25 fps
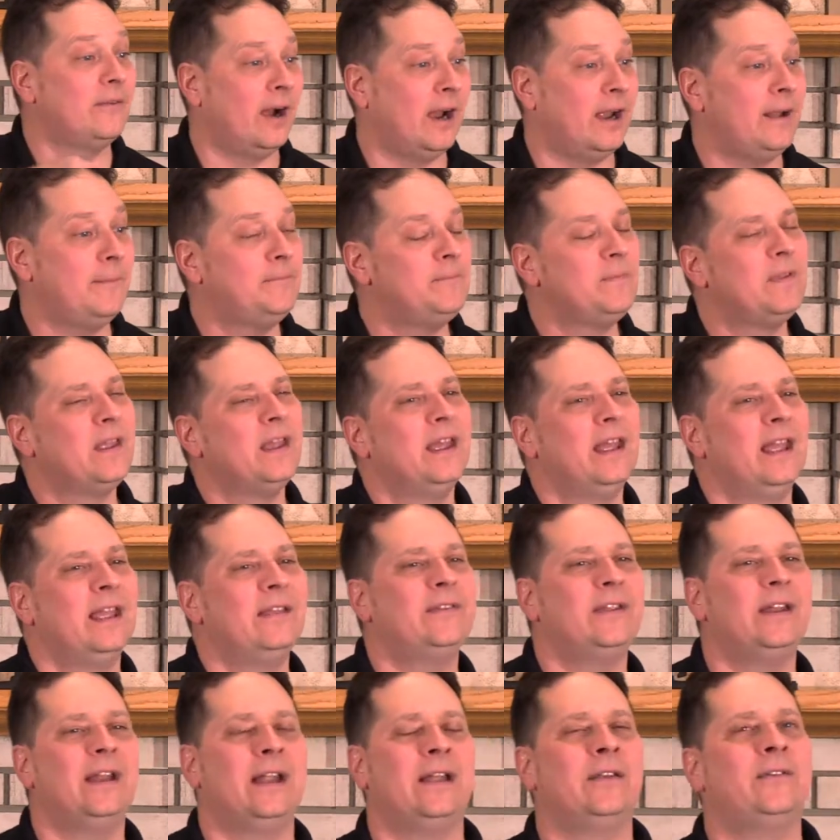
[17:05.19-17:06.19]
right?
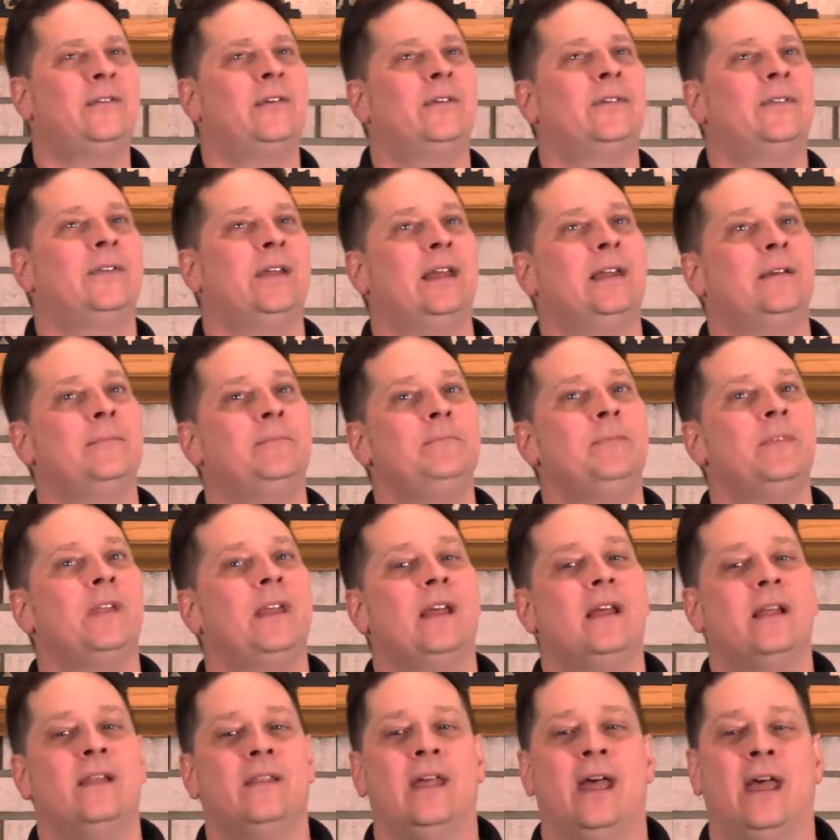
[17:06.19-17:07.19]
Isn't it interesting
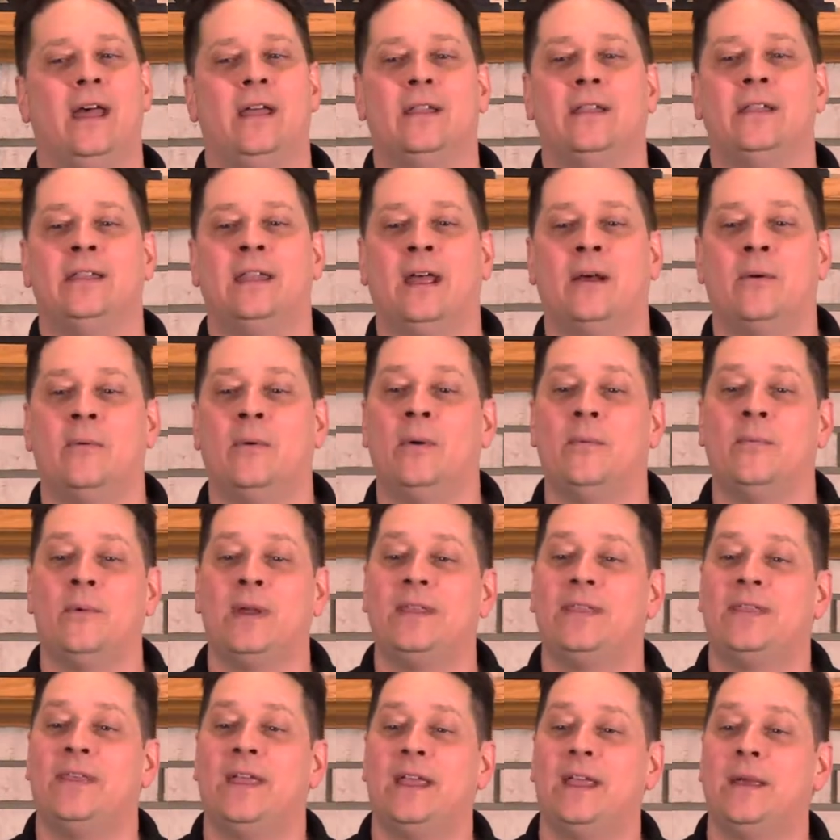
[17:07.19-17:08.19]
that, that when
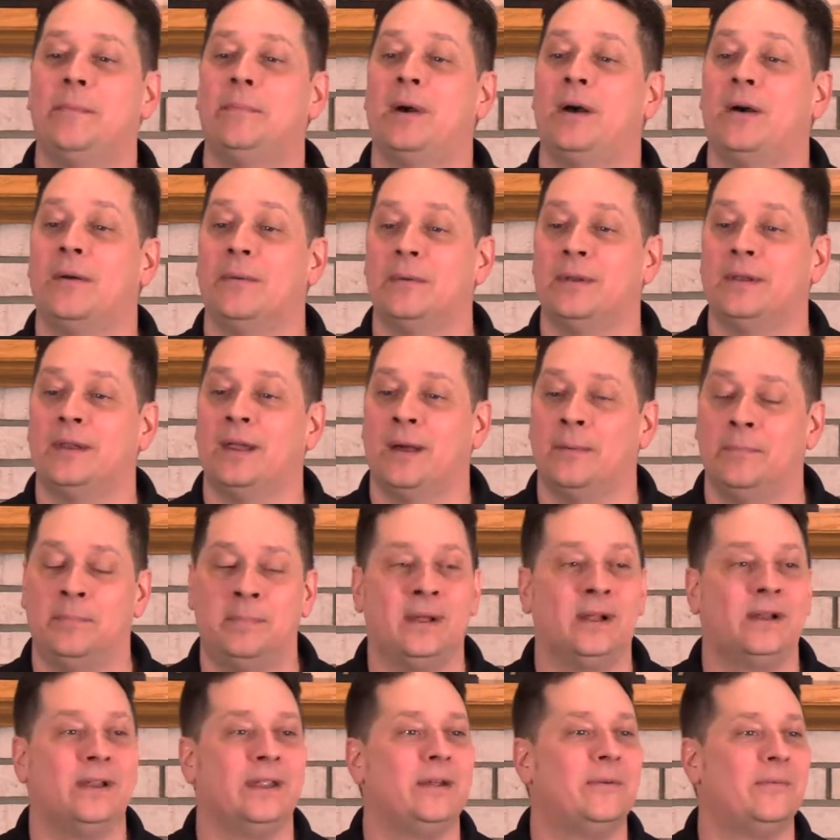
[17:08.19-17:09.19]
we think about a
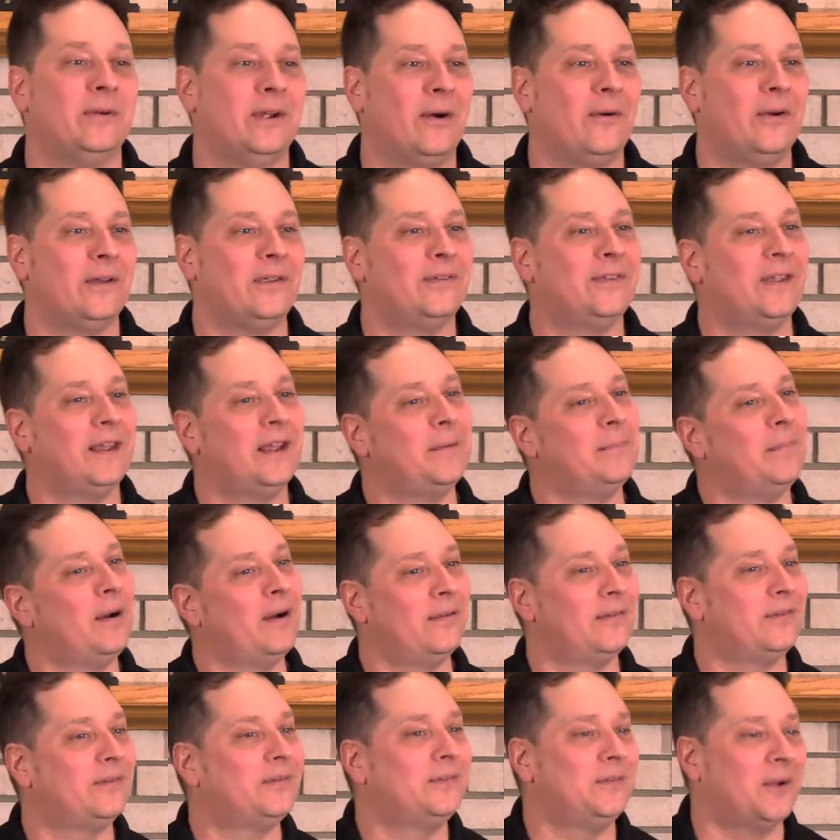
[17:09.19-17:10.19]
building, we always think
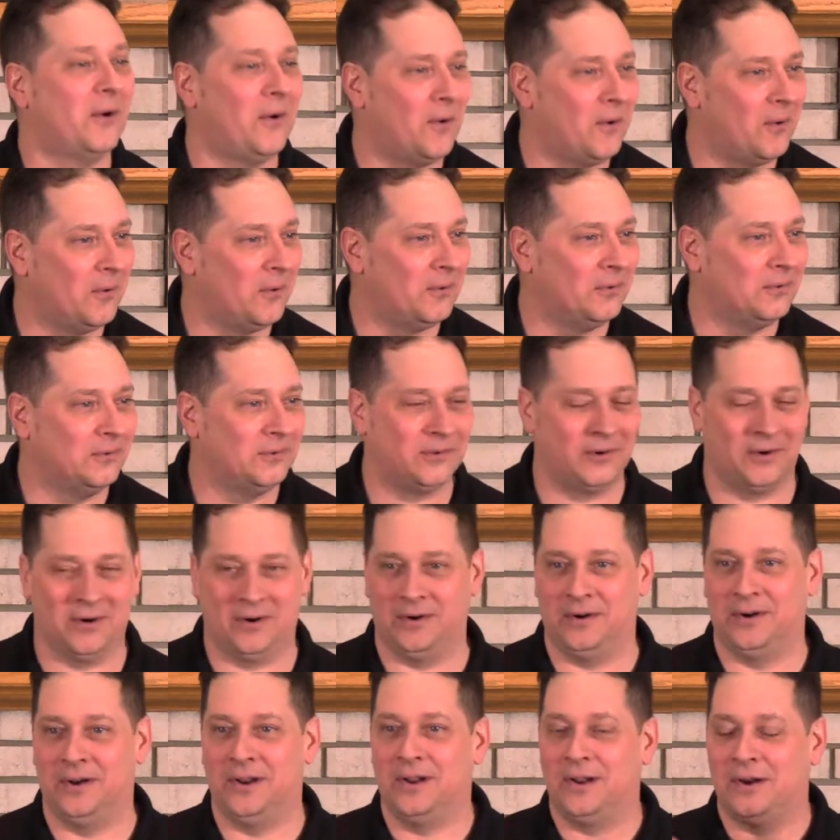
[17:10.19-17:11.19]
about stones
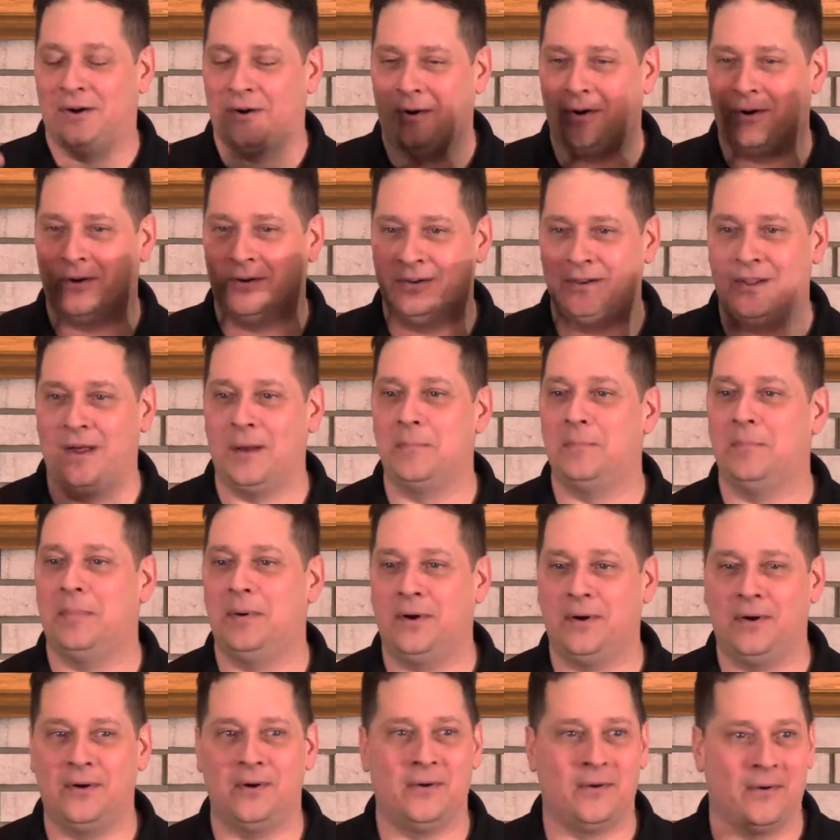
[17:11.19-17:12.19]
or, or
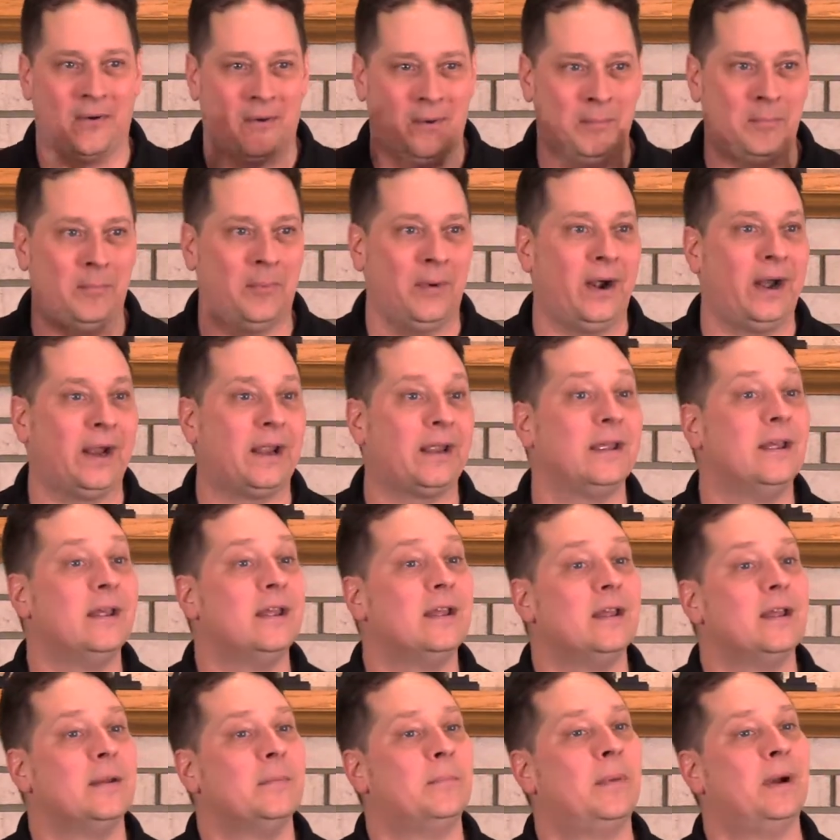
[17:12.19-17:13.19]
lumber or brick,
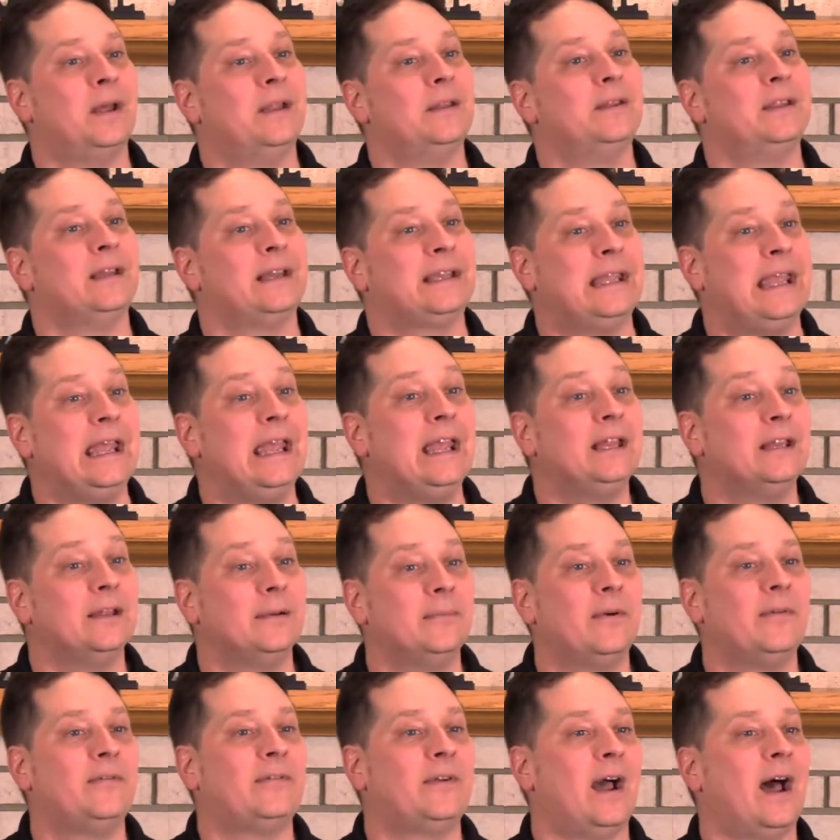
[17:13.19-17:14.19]
but the
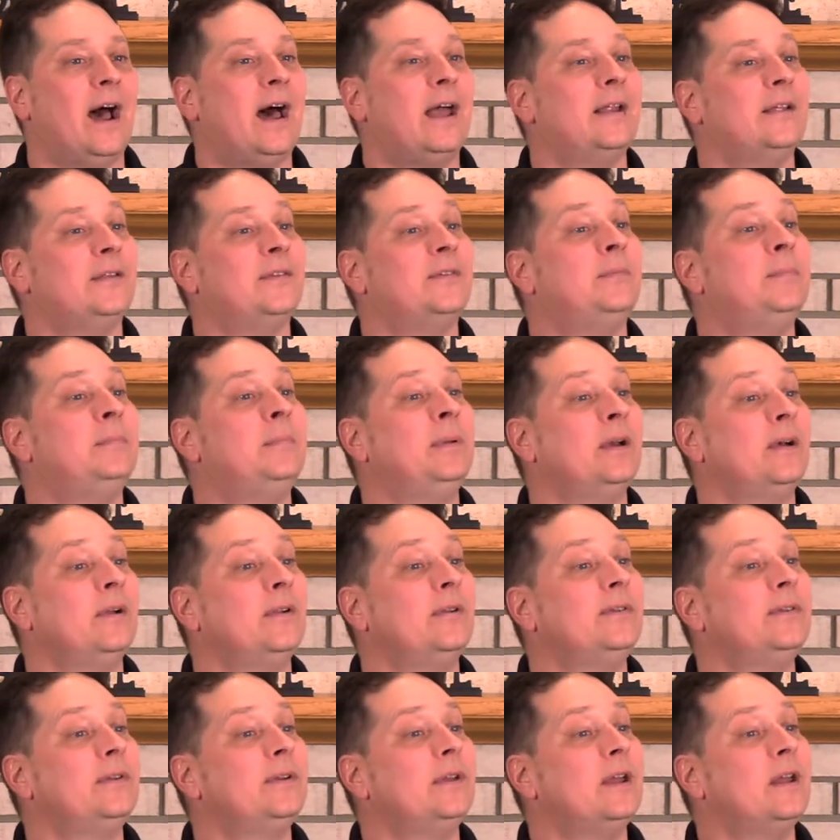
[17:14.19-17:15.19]
kingdom of God is
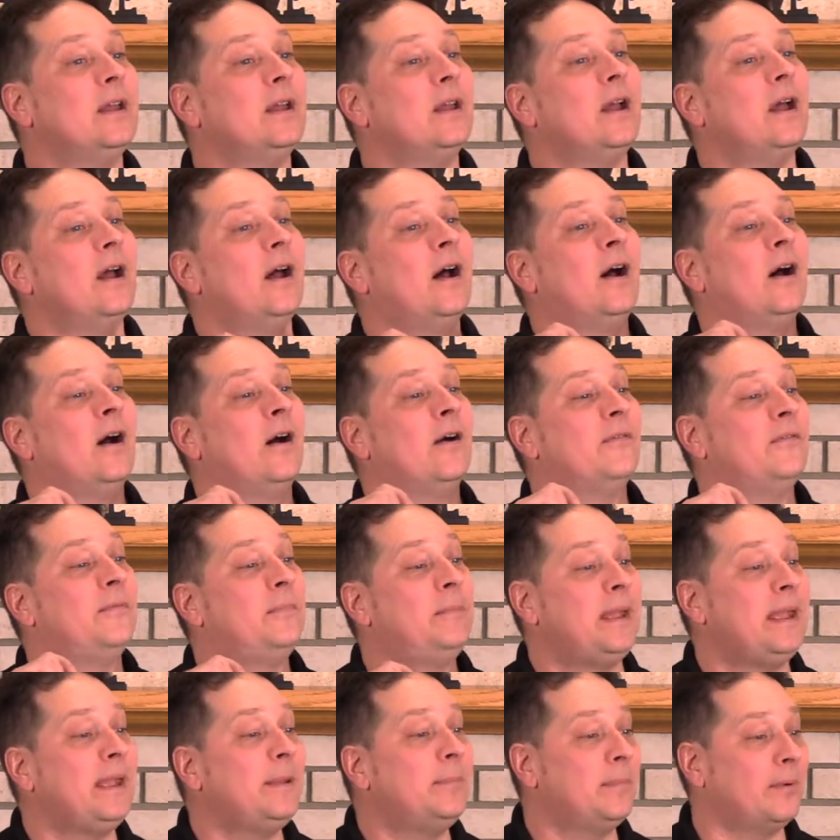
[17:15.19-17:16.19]
built of
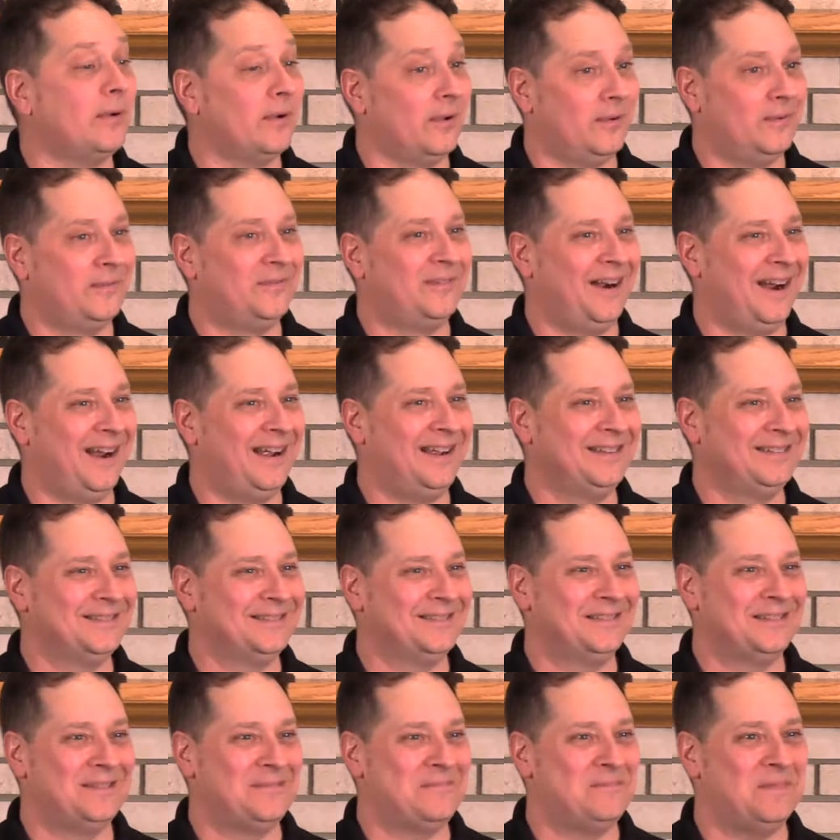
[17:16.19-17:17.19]
people, right?
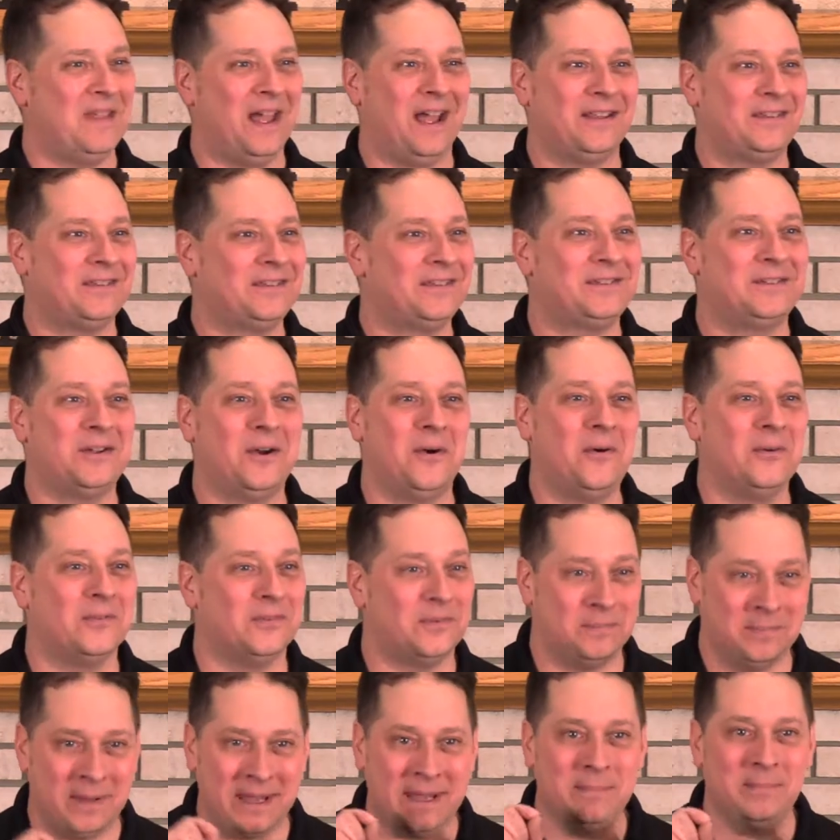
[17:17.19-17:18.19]
Not
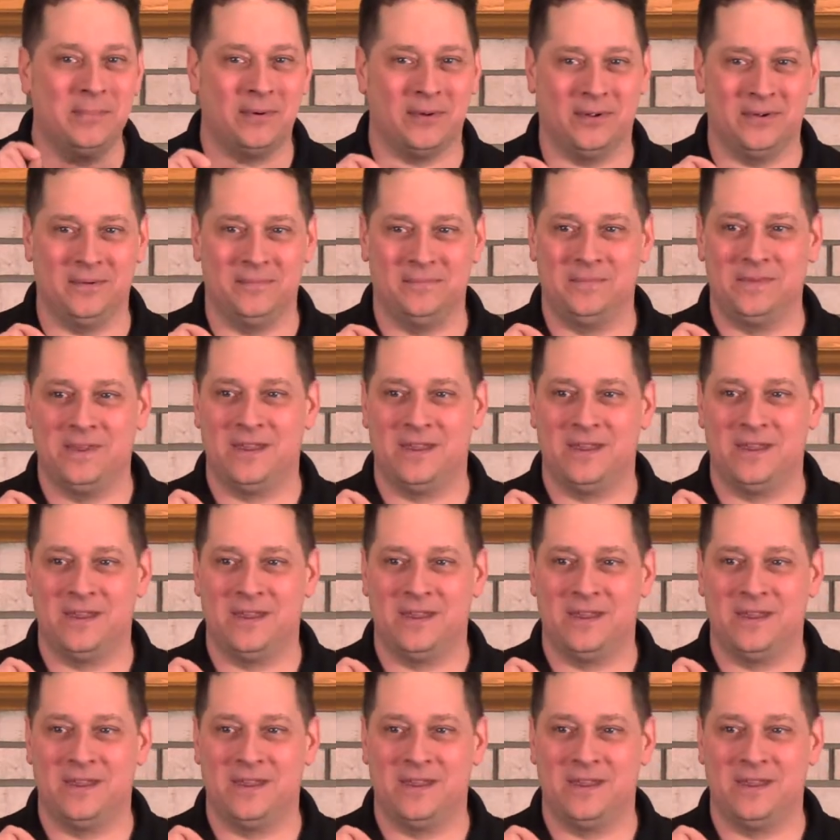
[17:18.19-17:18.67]
stones, people.